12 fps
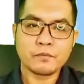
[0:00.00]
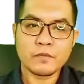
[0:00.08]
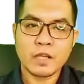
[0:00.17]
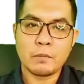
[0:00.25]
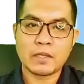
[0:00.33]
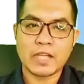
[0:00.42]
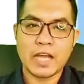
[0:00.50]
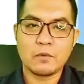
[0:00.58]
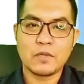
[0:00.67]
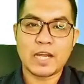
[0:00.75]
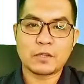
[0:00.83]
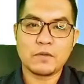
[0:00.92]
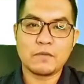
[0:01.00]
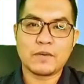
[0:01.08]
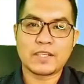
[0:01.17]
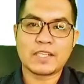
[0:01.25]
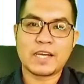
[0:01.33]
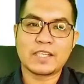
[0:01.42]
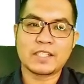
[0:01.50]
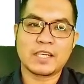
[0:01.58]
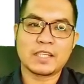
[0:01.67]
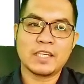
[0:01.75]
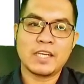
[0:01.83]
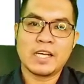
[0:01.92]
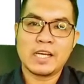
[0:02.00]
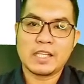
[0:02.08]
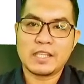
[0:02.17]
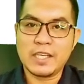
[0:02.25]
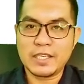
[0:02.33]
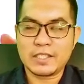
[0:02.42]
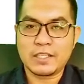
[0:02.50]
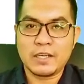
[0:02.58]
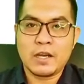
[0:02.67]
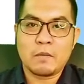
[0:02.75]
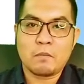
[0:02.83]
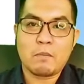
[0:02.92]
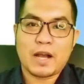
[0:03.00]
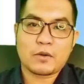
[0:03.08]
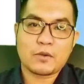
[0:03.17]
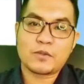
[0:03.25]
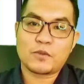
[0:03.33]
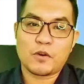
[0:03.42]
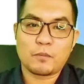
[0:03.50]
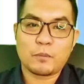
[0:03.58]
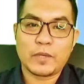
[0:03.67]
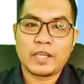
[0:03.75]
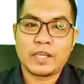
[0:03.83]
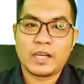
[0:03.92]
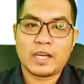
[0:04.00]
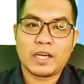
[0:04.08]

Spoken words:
But I would like to emphasize that these macroscopic